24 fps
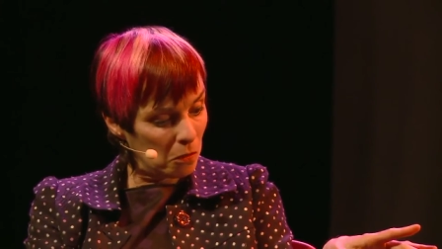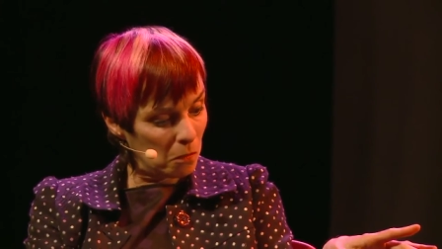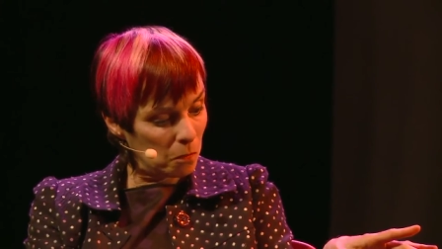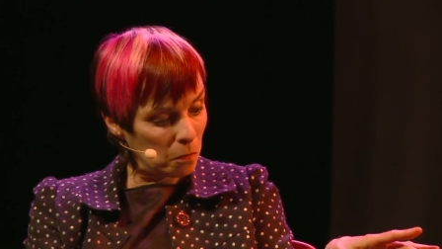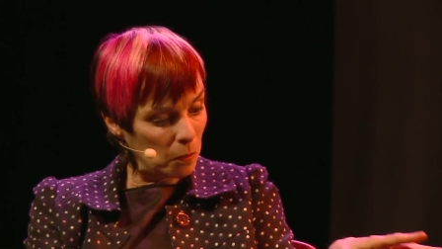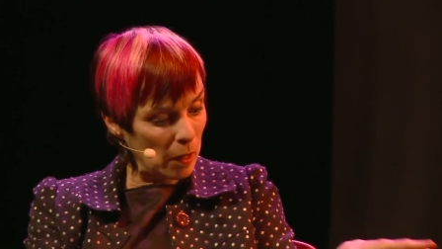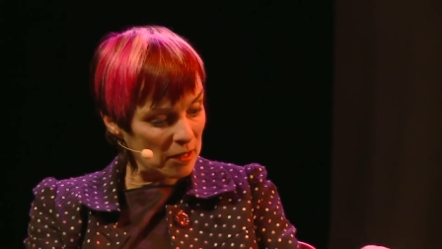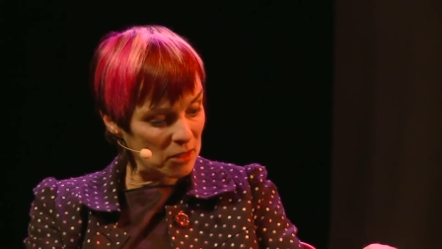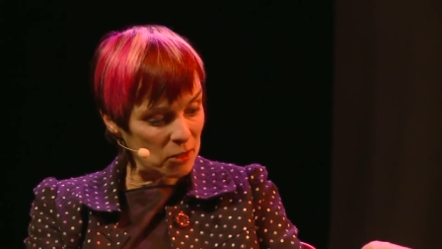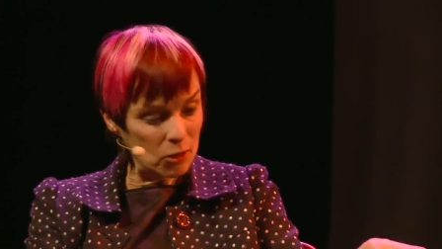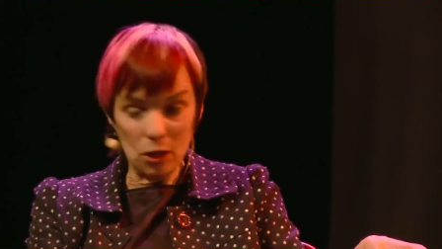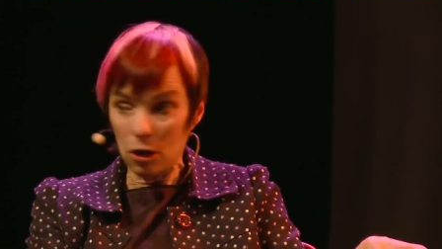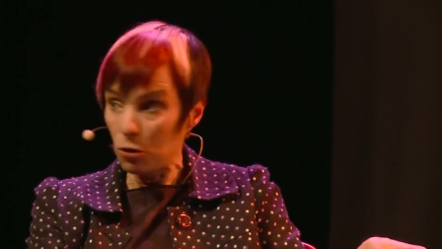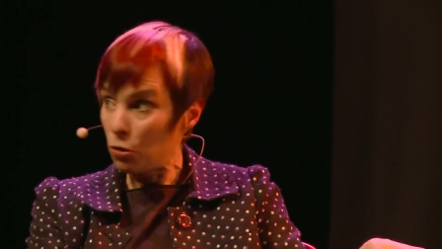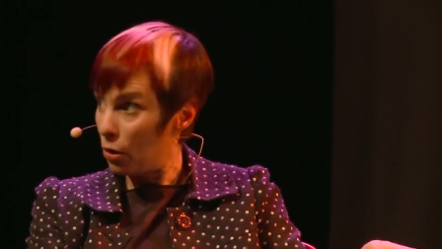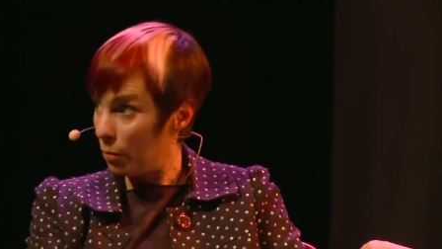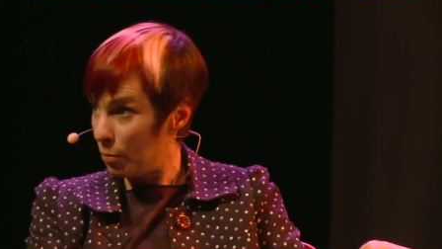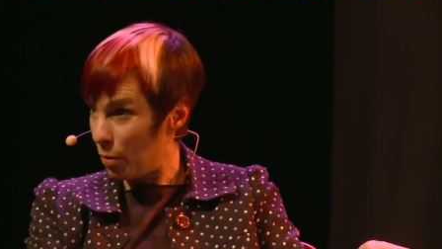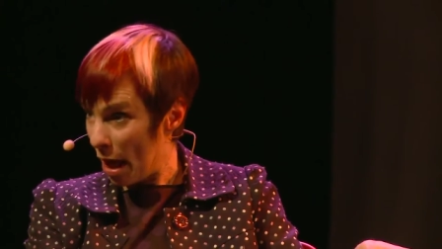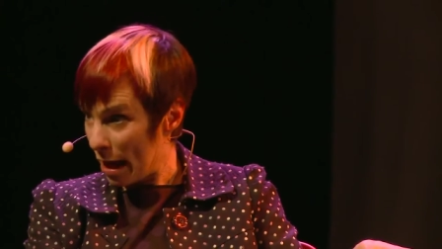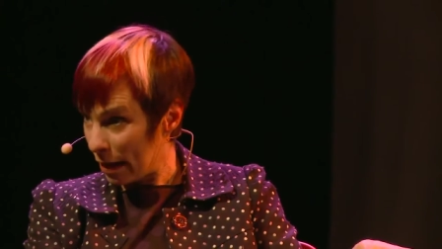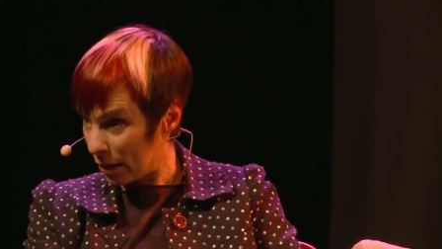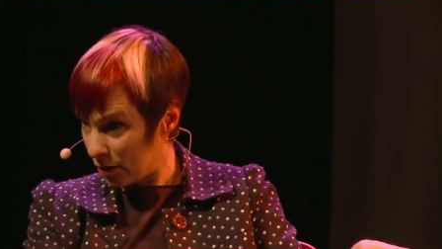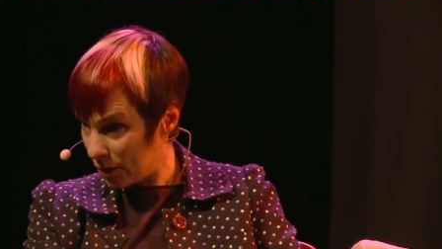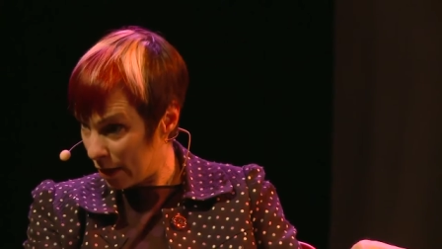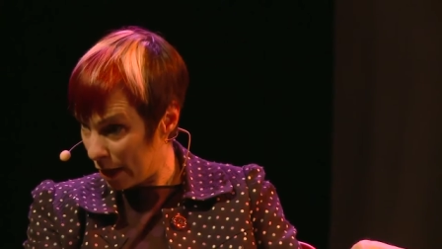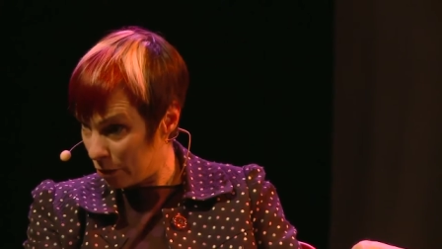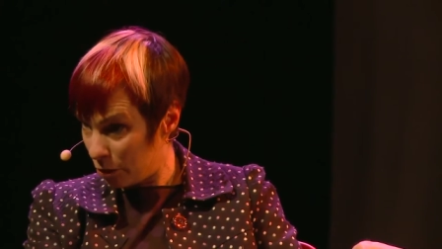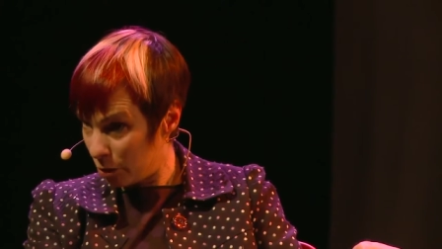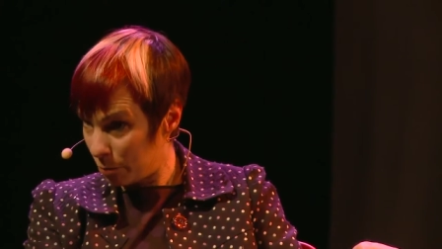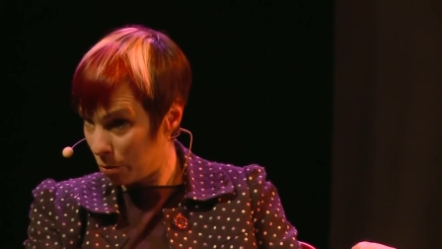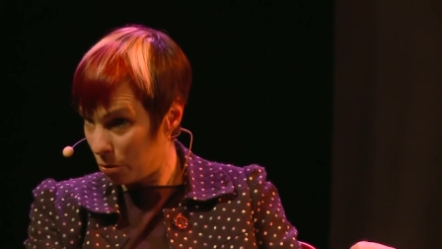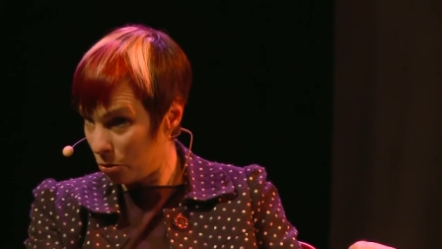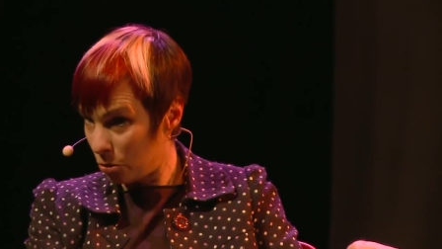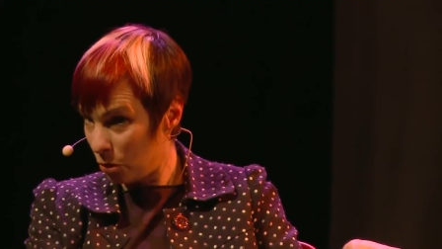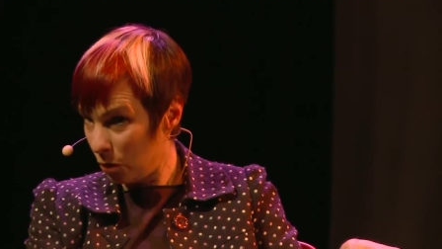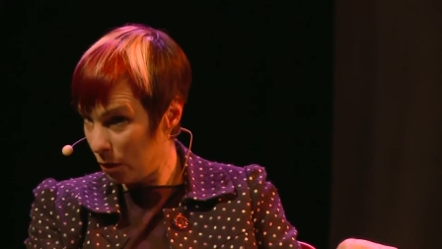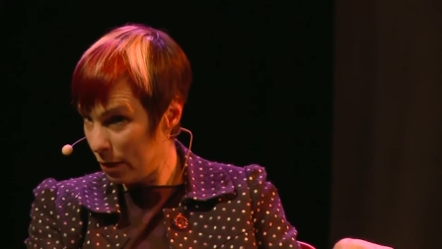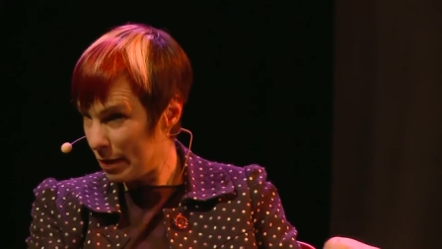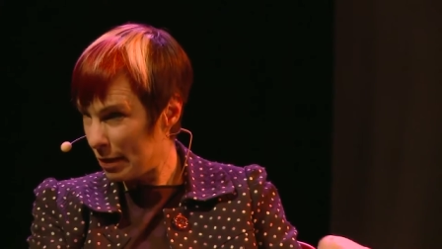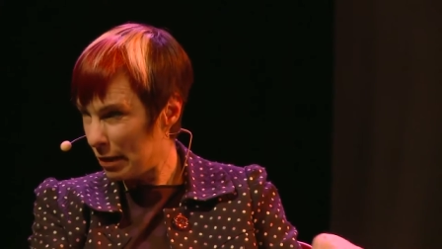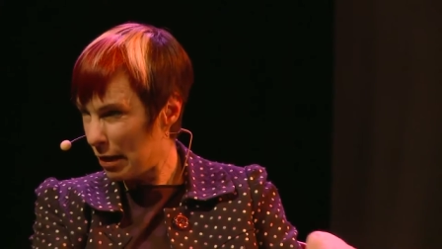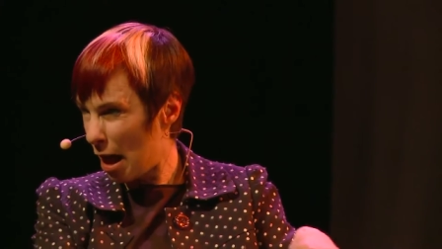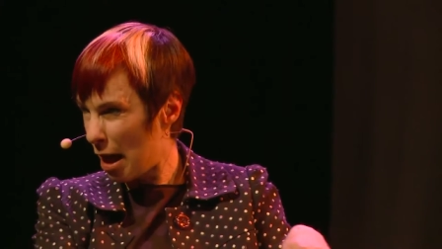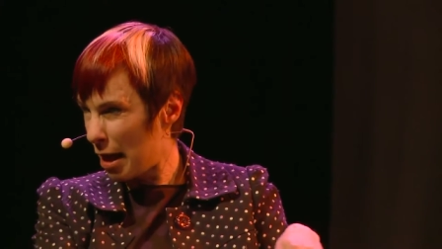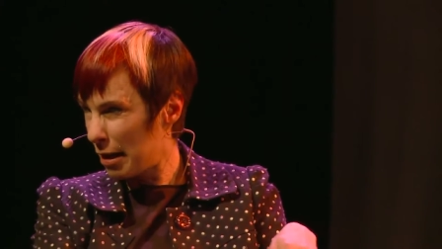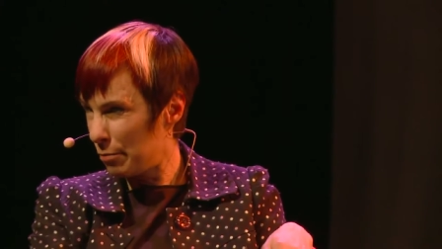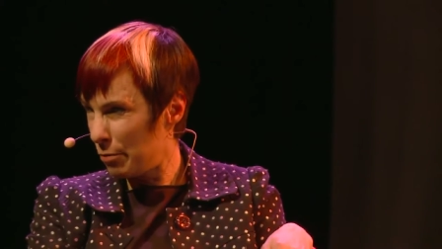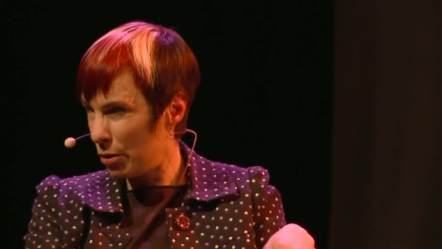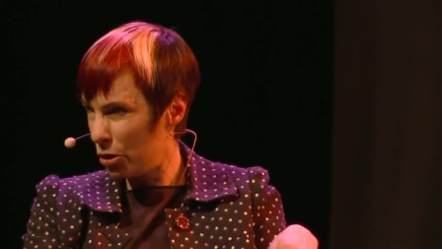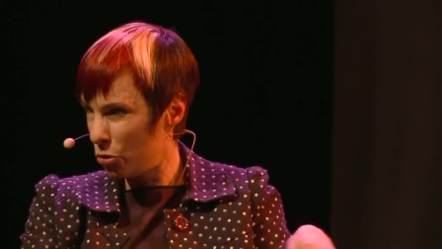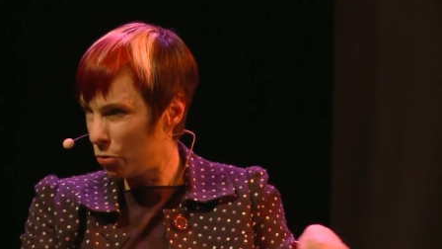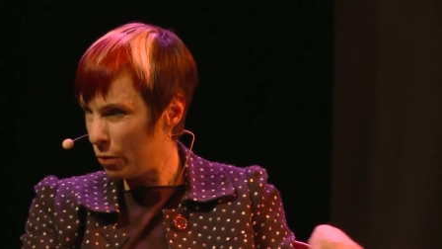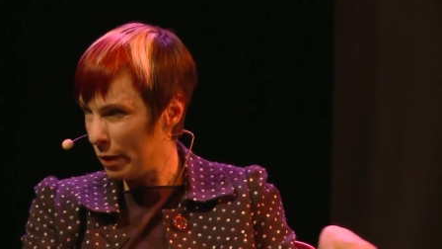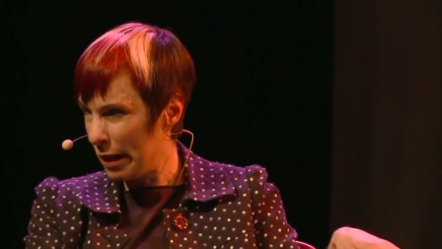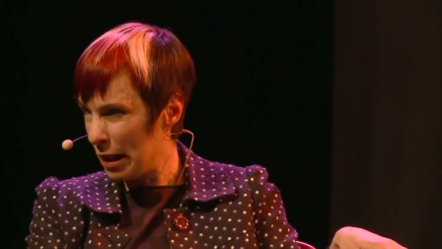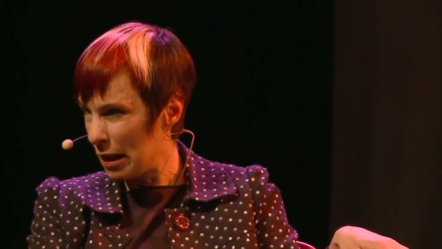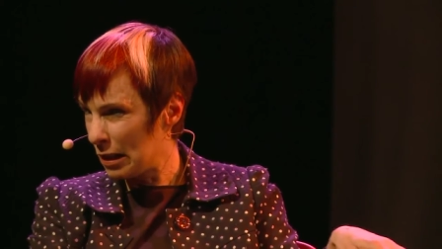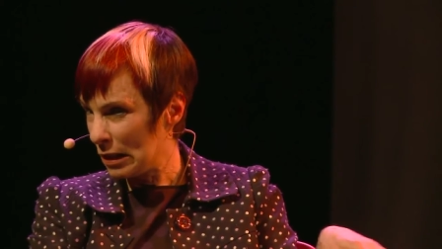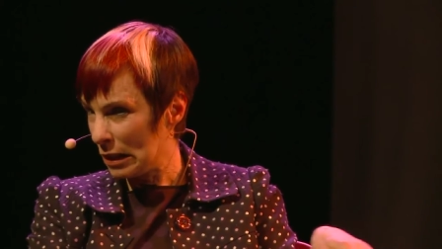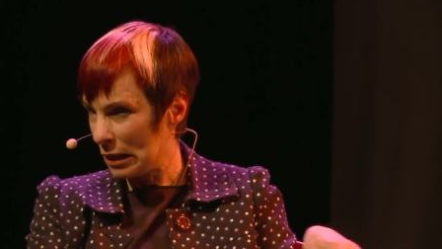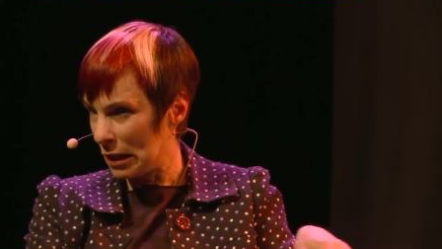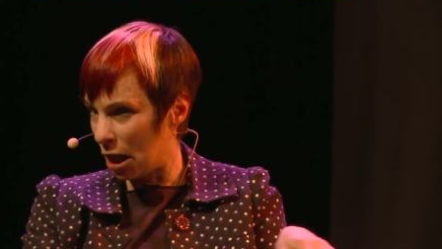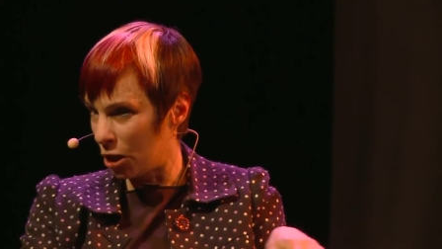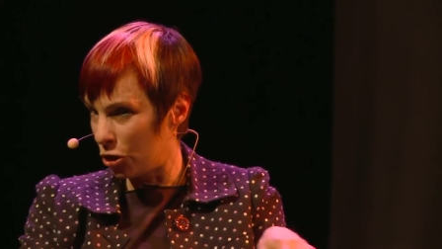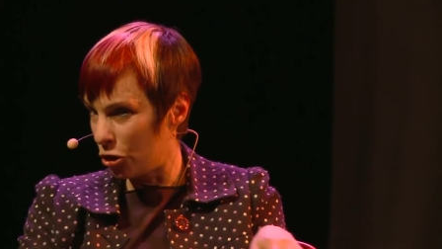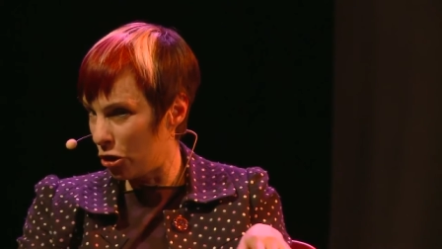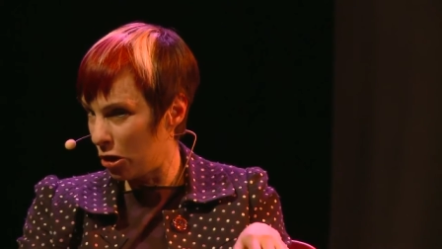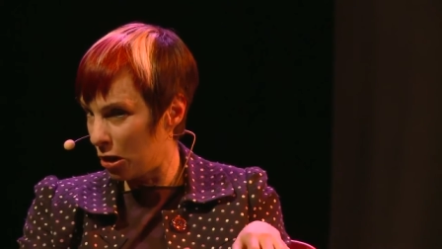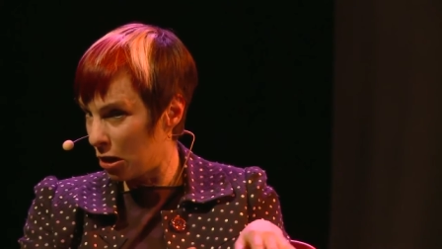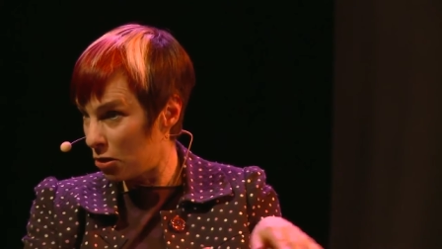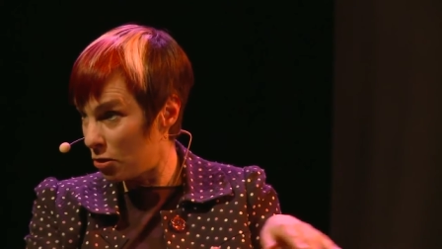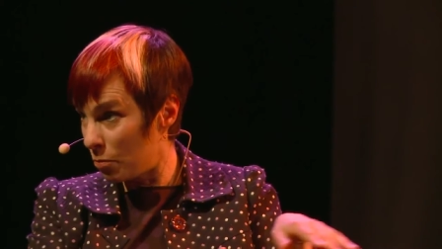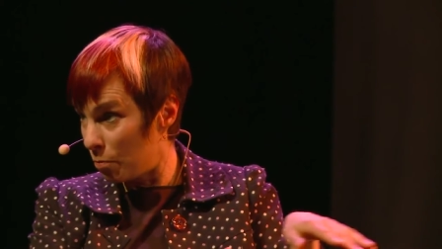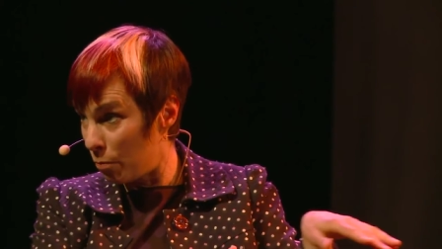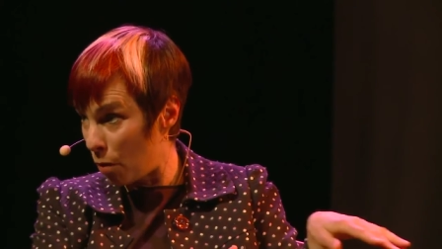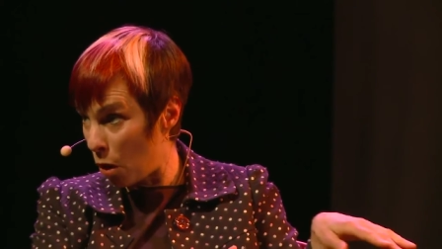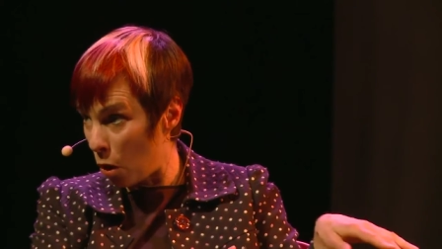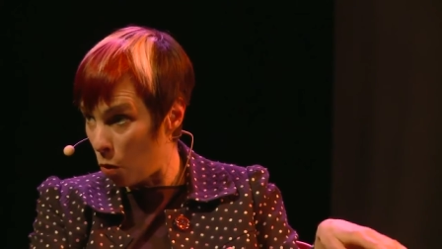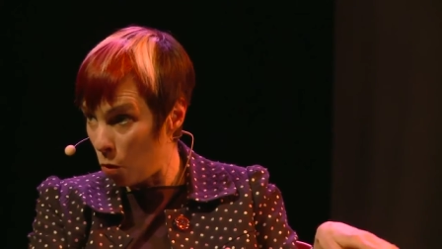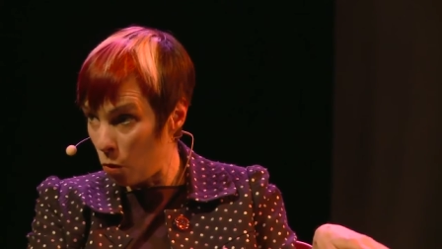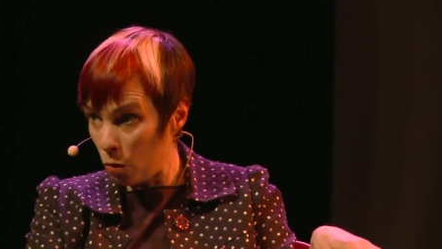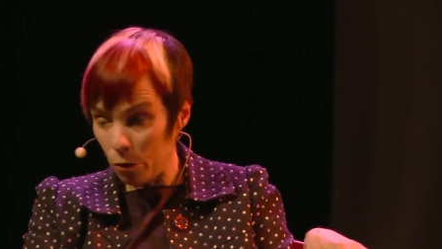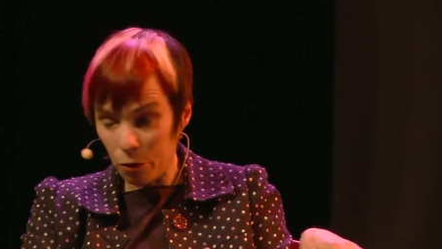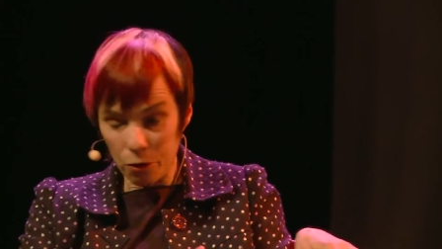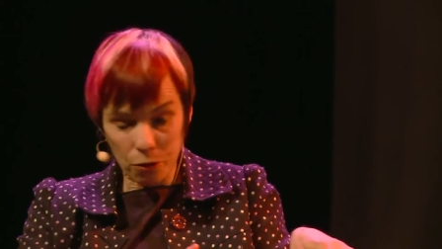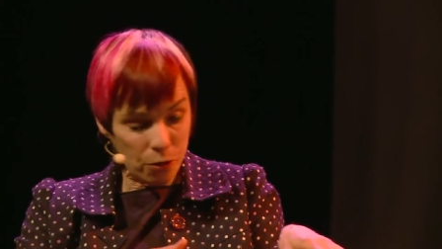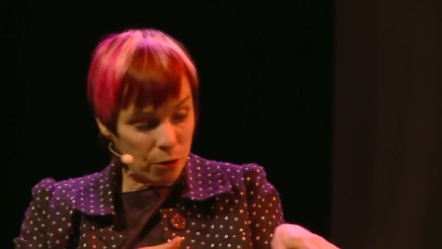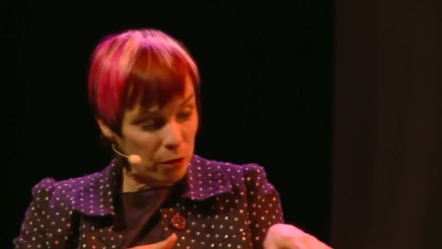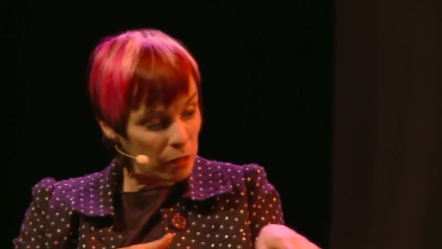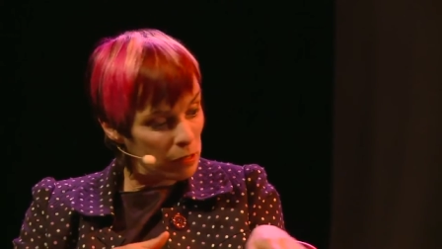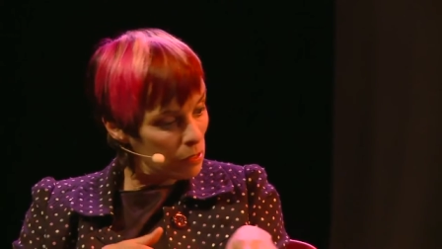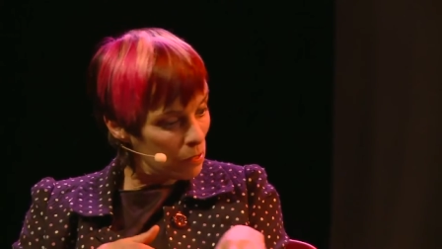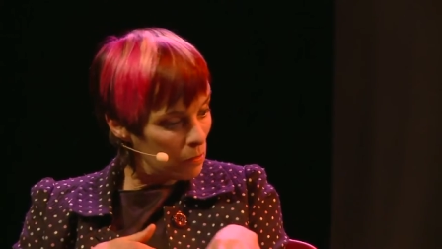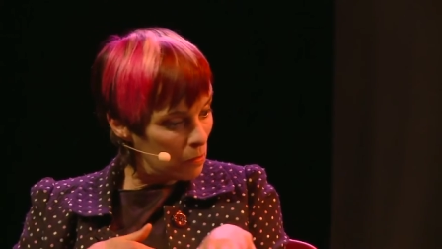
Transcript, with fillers: Presto, her black standard poodle, is lying between us, touching us both.